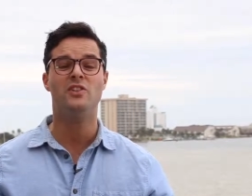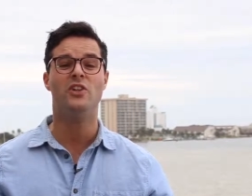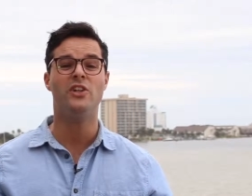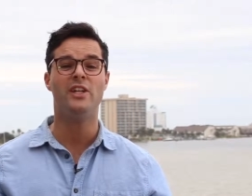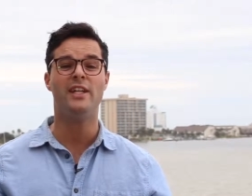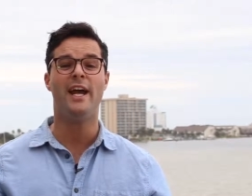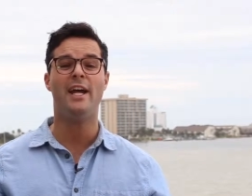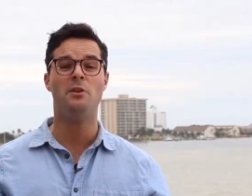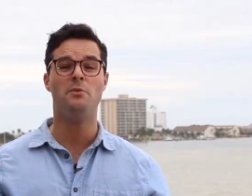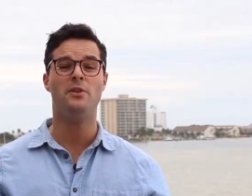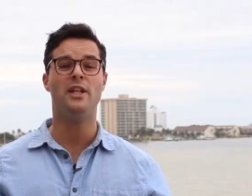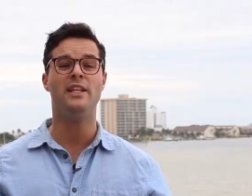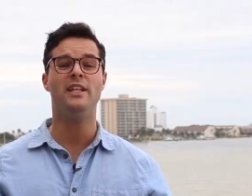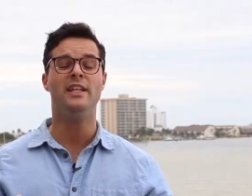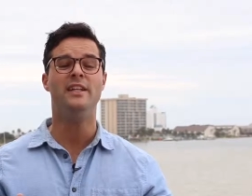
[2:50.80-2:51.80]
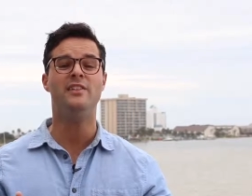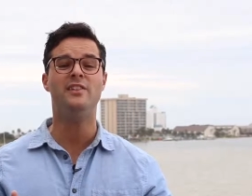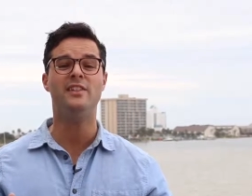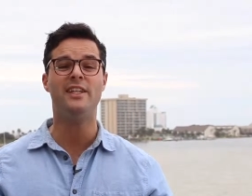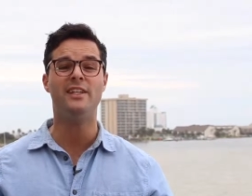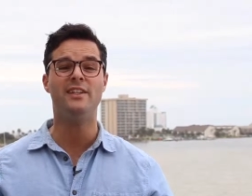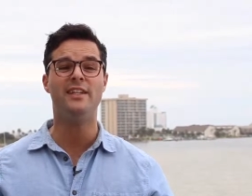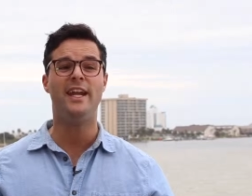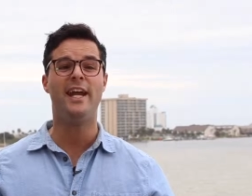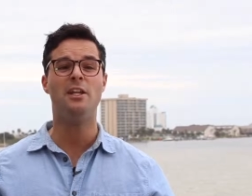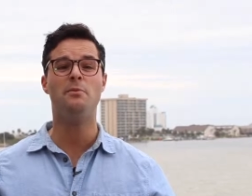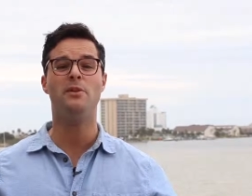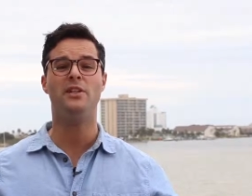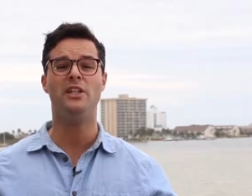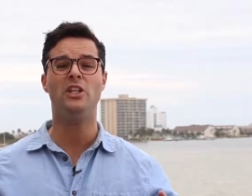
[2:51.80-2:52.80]
took an animal and he skinned the
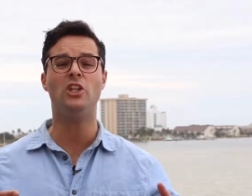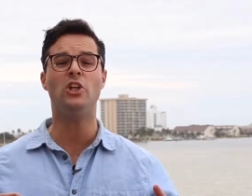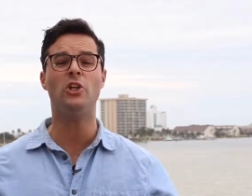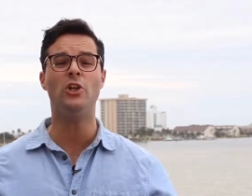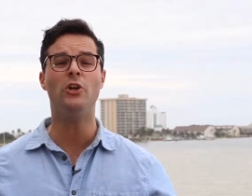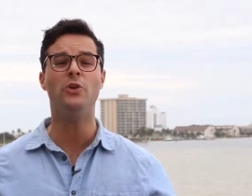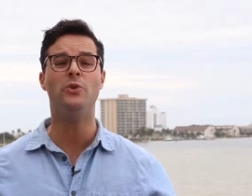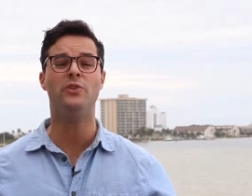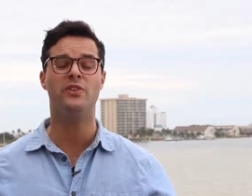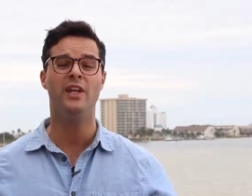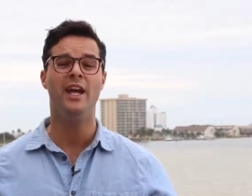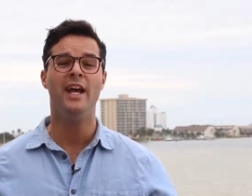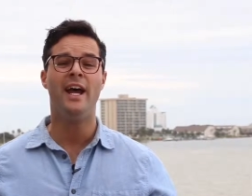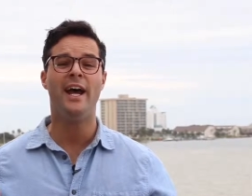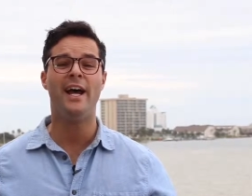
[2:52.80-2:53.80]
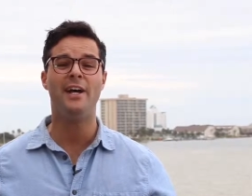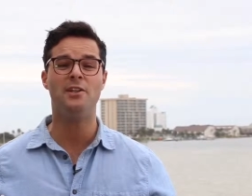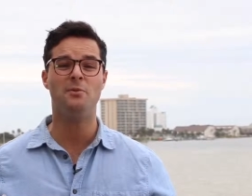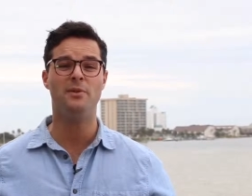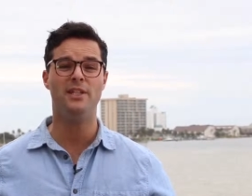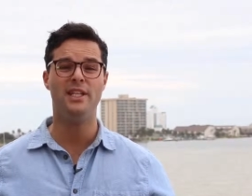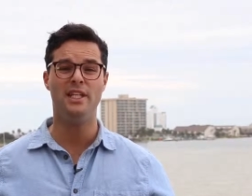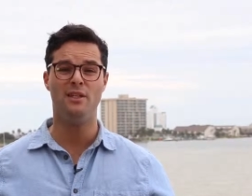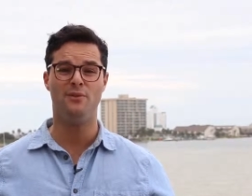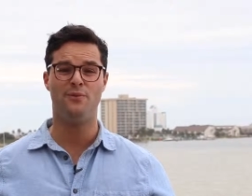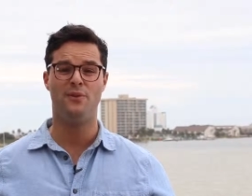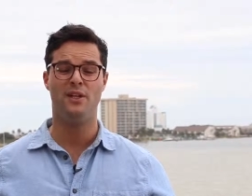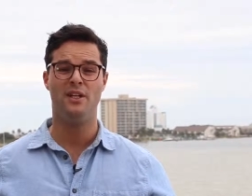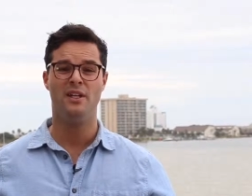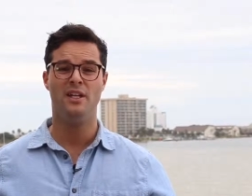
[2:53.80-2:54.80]
animal and he clothed Adam and Eve.